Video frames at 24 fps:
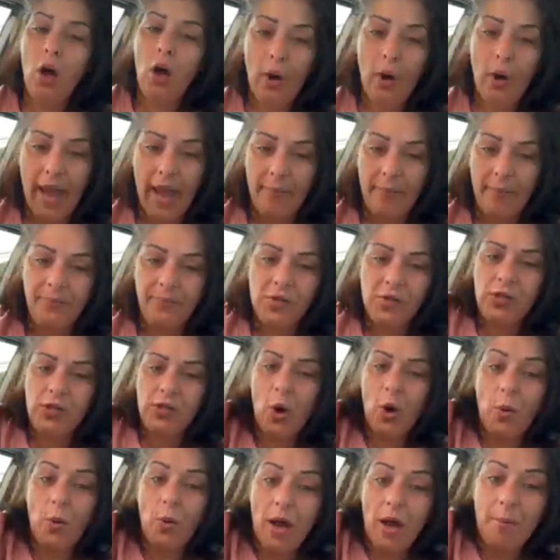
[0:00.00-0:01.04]
Okay,
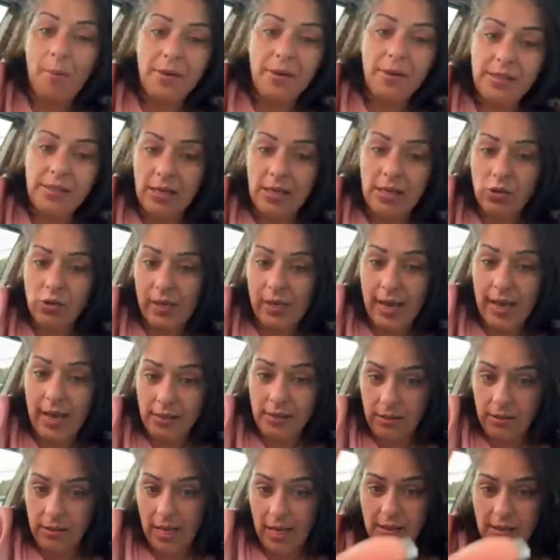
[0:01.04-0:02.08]
so I'm gonna send you
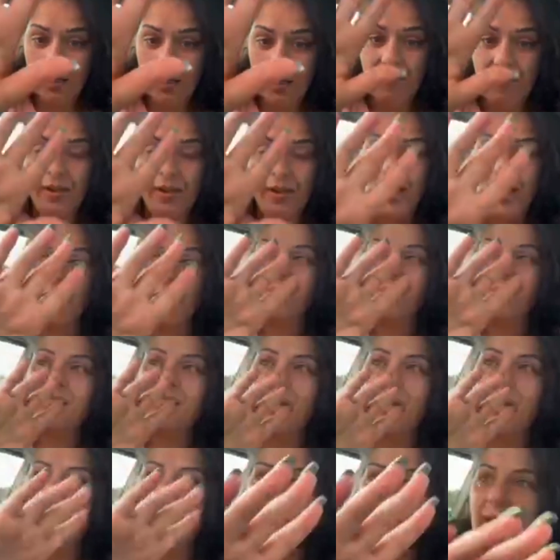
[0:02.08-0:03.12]
guys lots of love and light. I'm gonna
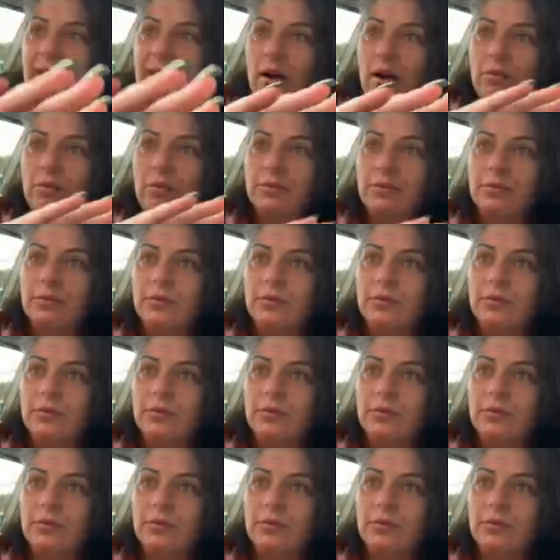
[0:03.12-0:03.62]
tell you right now.